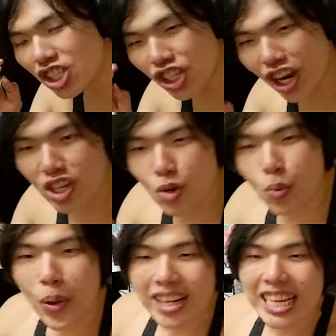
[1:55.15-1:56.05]

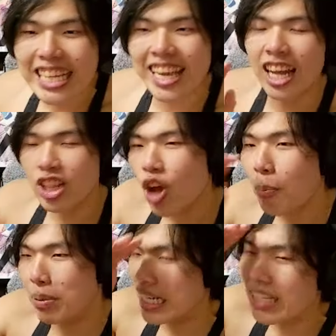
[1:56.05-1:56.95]
genuinely
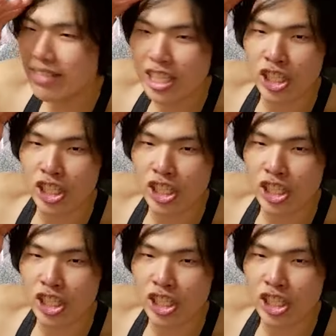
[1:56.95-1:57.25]
cannot believe this